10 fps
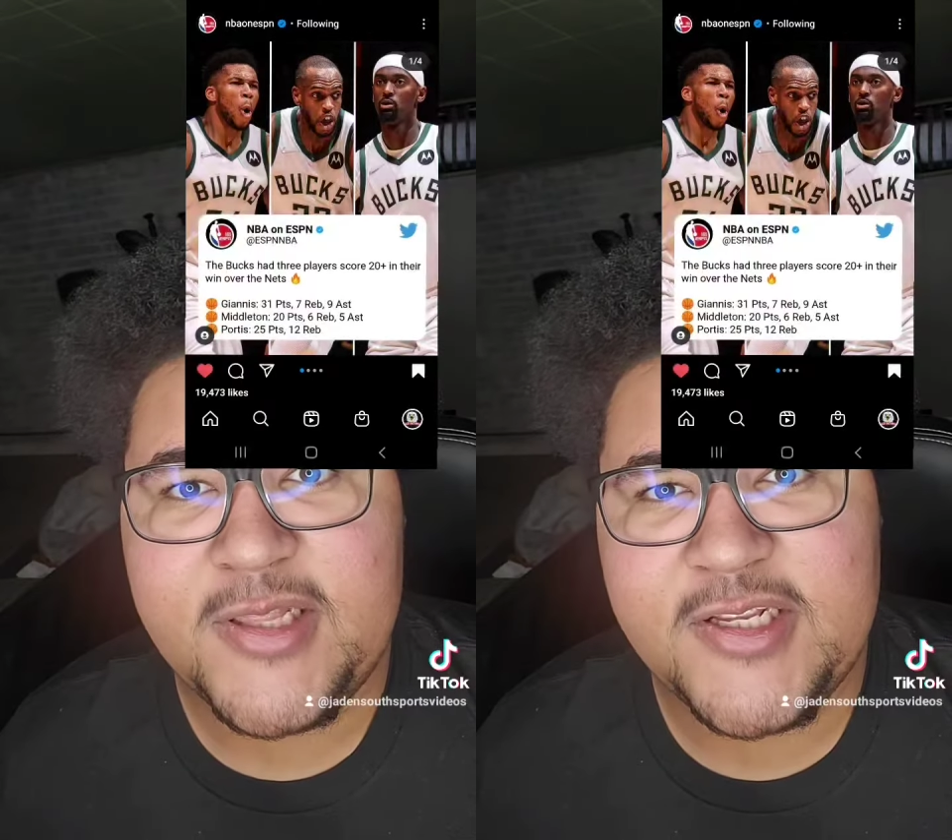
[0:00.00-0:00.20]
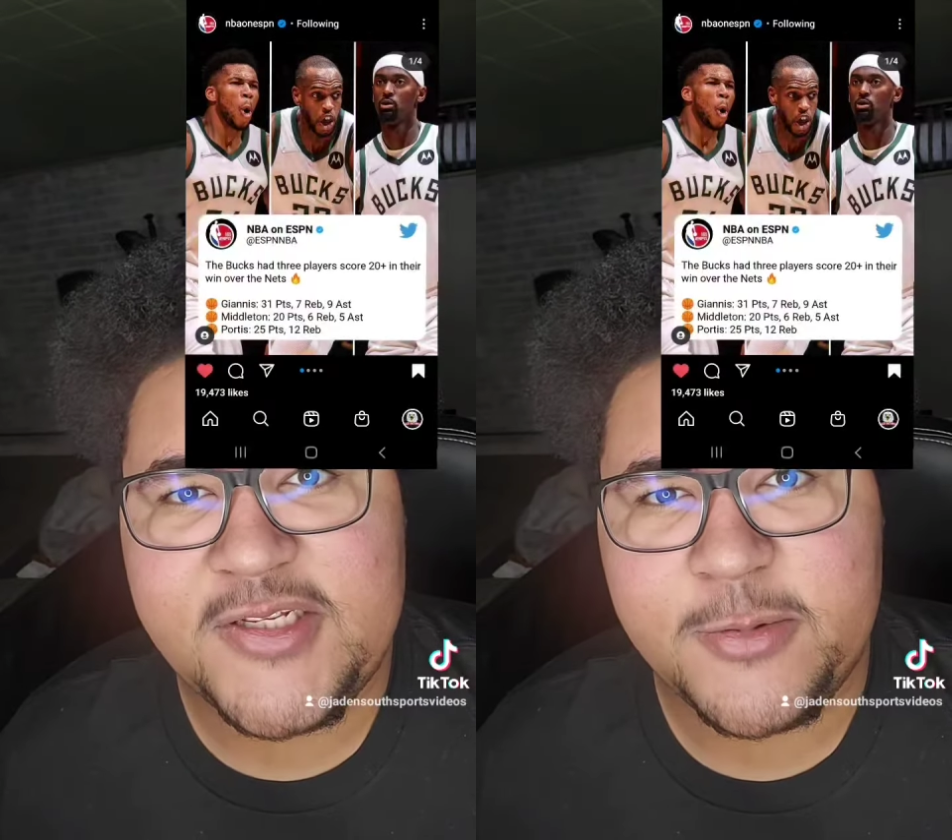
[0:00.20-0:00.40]

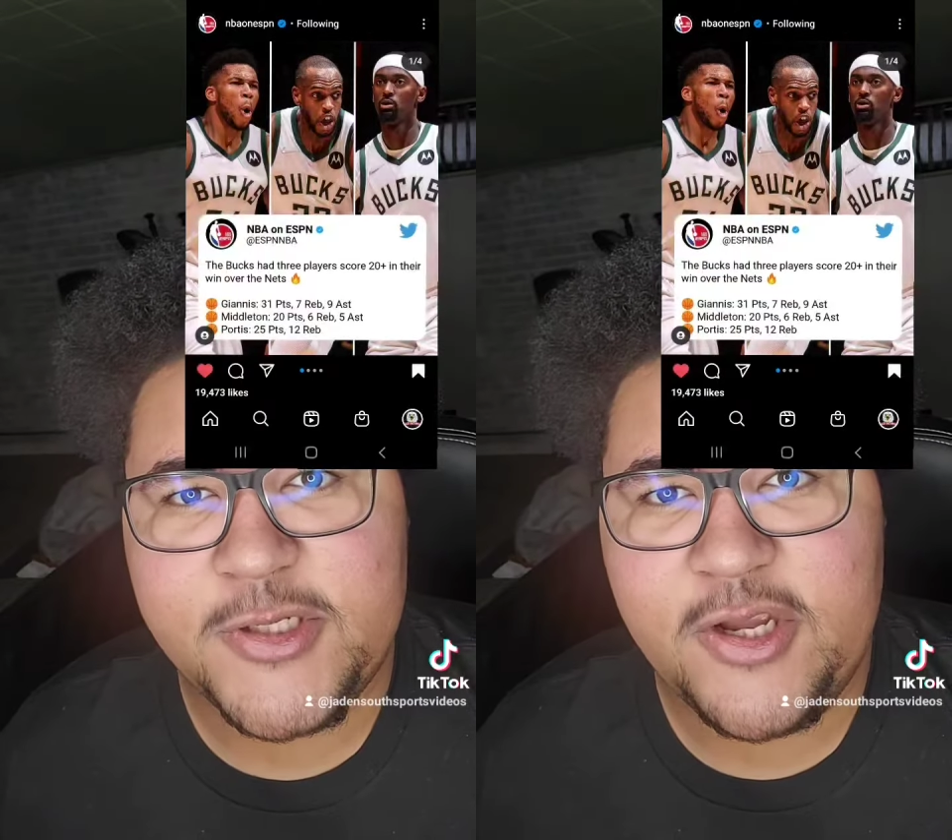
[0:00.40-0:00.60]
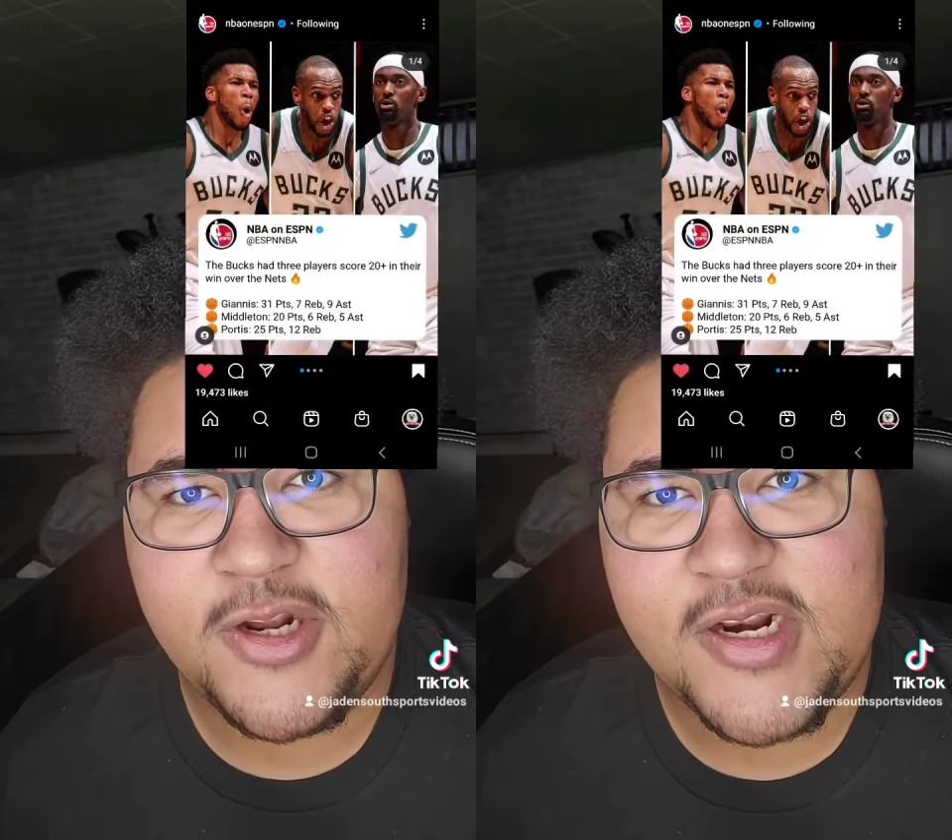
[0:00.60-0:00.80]
And this is
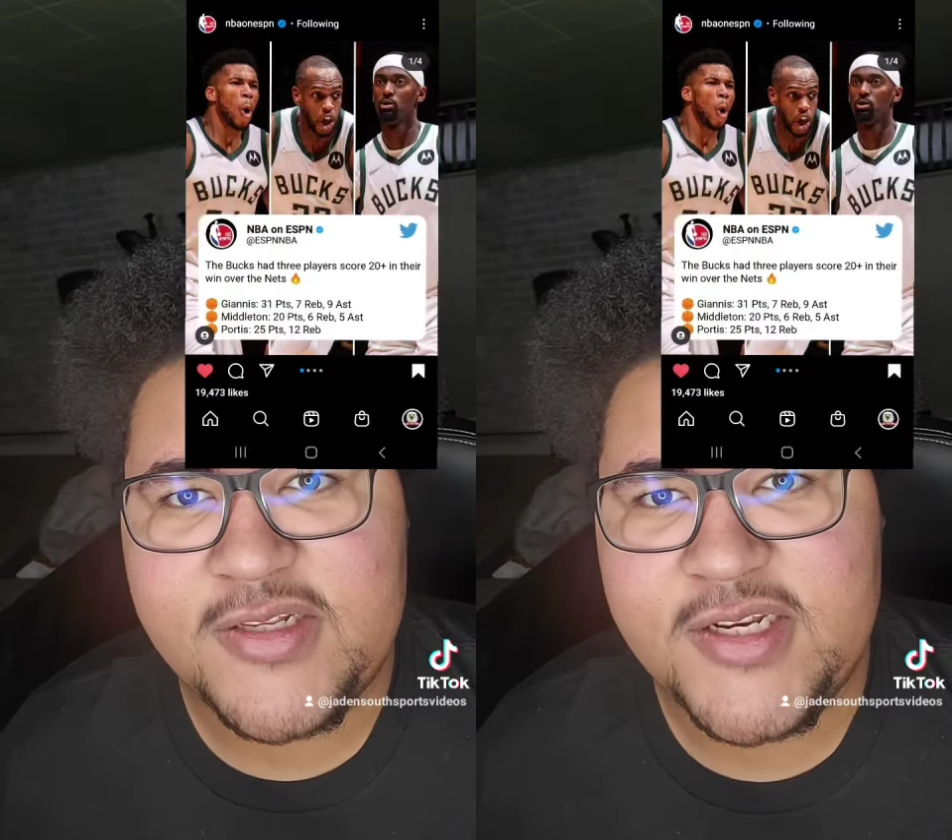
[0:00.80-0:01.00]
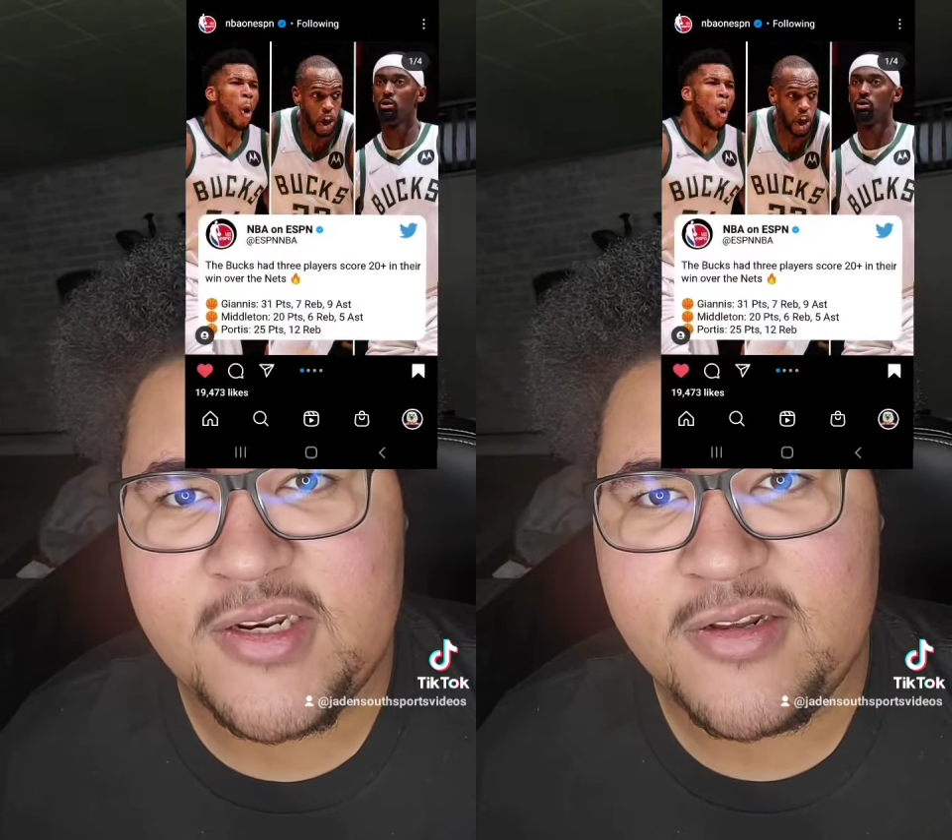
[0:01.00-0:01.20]
what
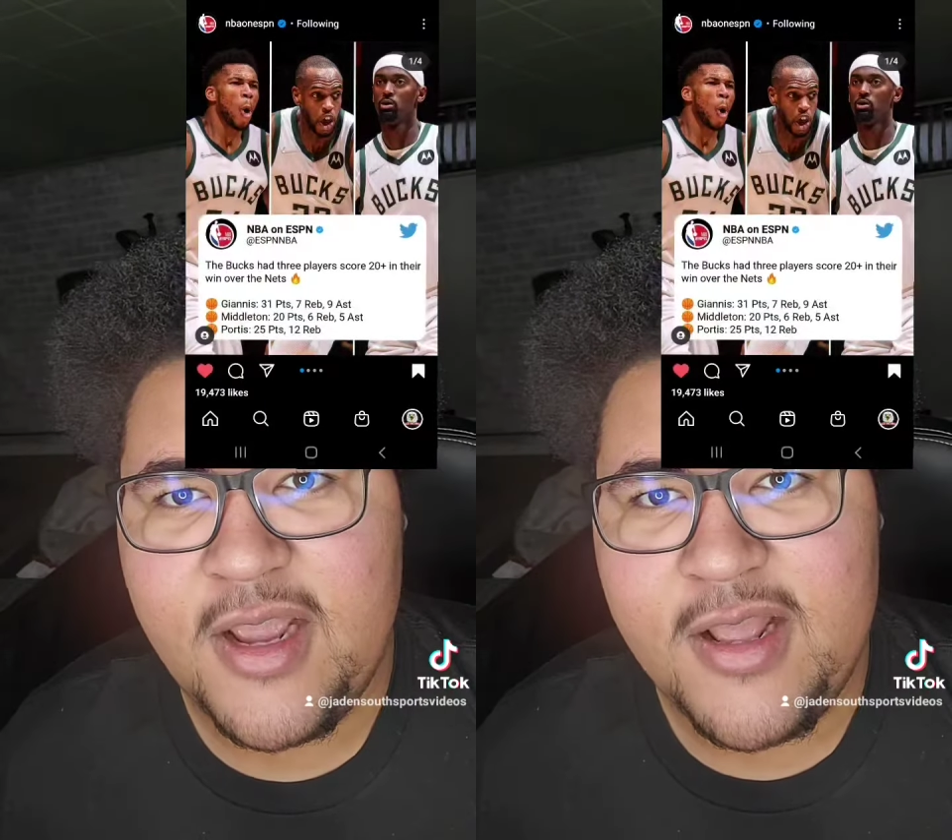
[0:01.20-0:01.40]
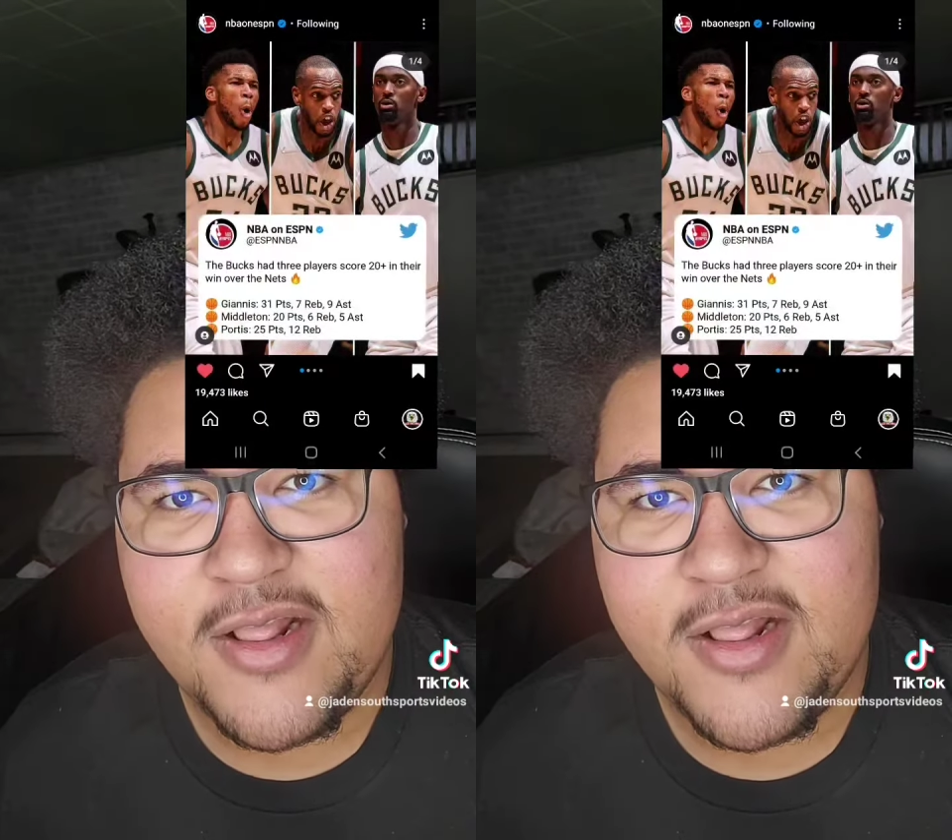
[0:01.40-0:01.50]
Giannis did.